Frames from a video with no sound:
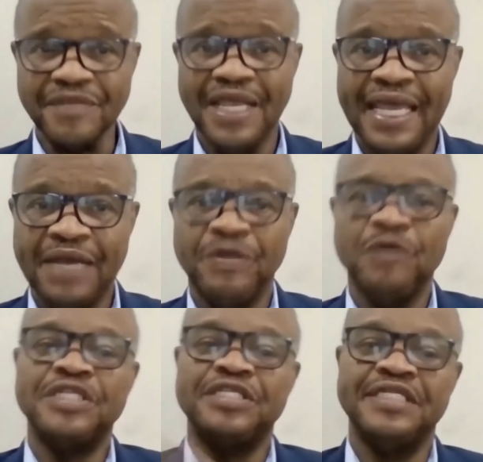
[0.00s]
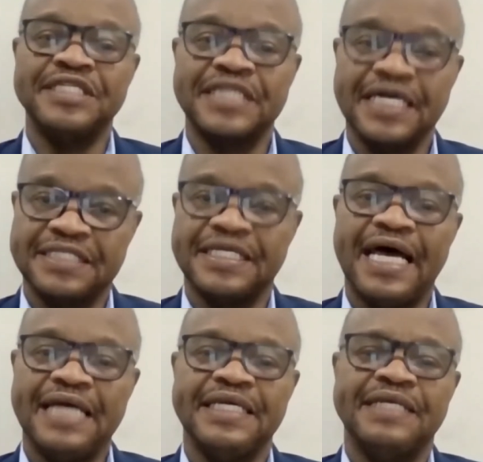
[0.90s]
And we would discuss
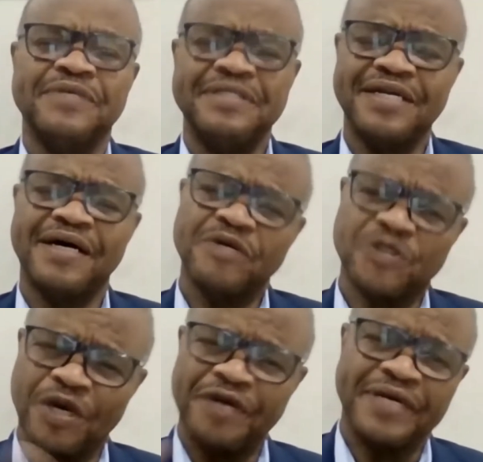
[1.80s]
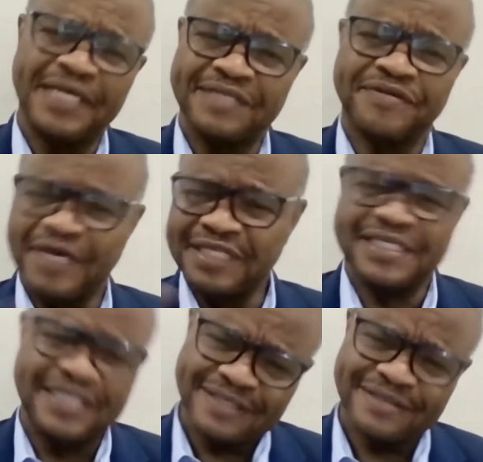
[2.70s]
that. And it would, I was wondering as a
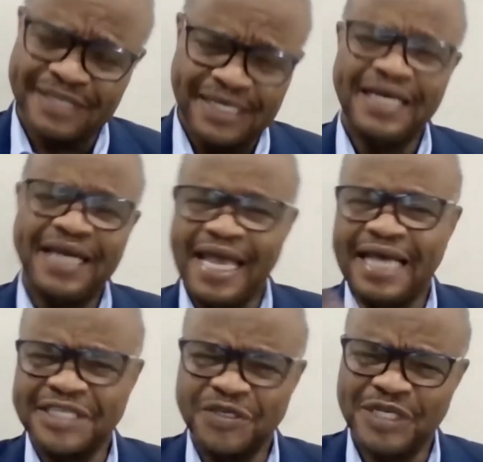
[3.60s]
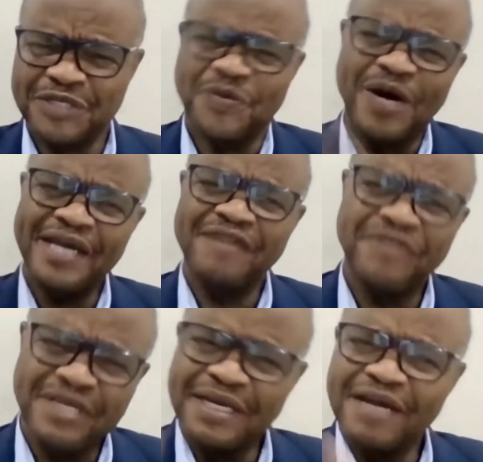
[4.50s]
resident and asking questions, why
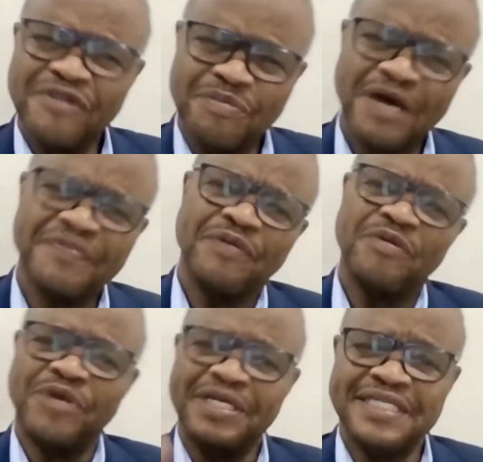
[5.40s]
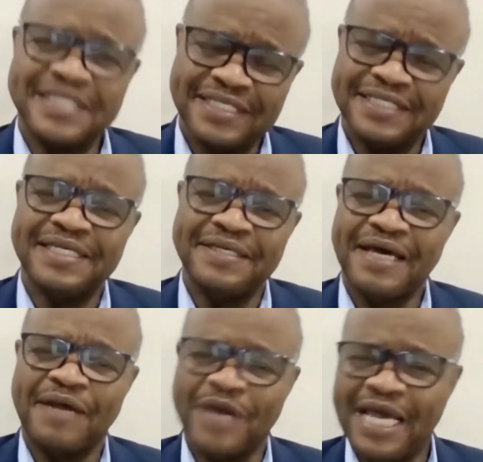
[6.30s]
every month they would bring this in. And
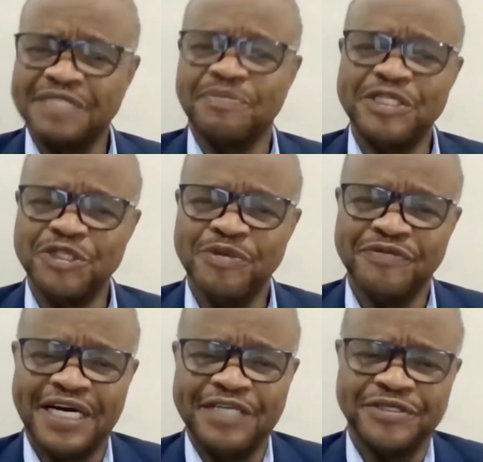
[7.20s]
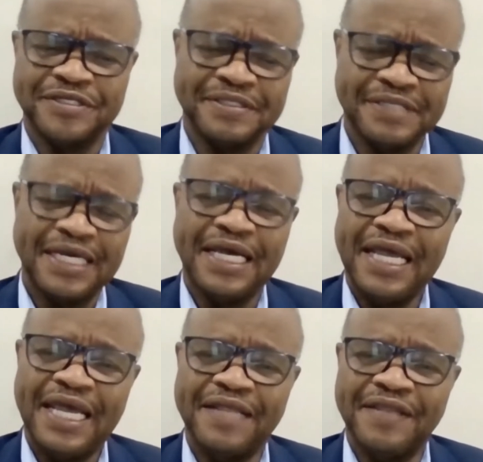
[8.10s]
I would ask my supervisor,
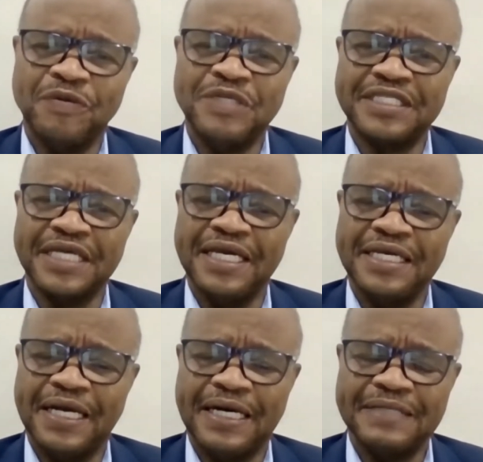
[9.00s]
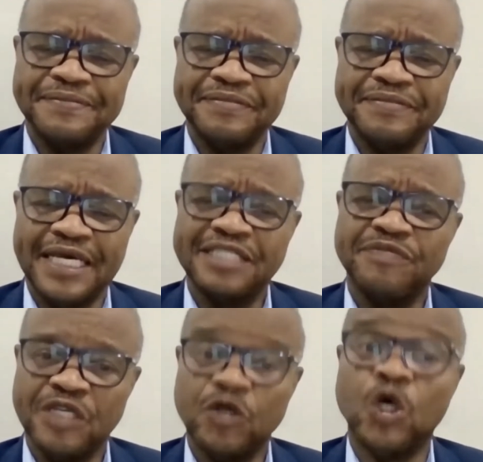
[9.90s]
and they would say, that's
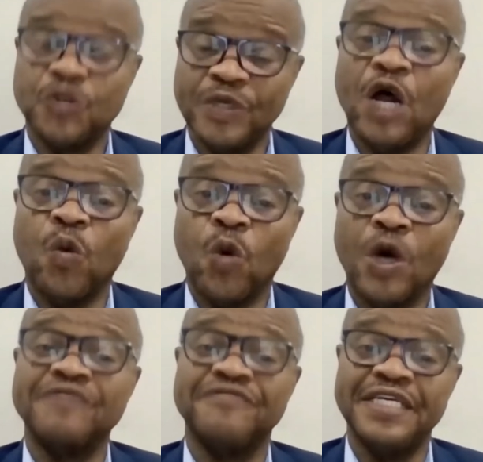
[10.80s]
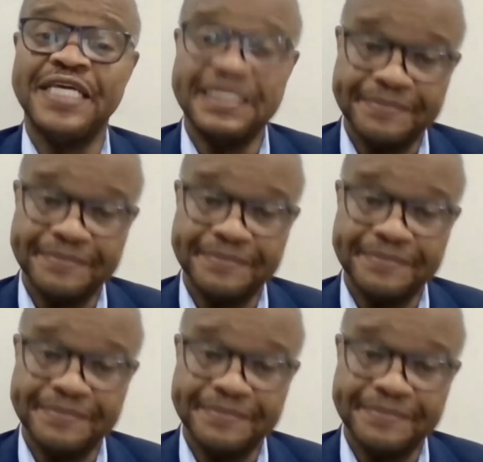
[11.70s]
because we don't want to forget.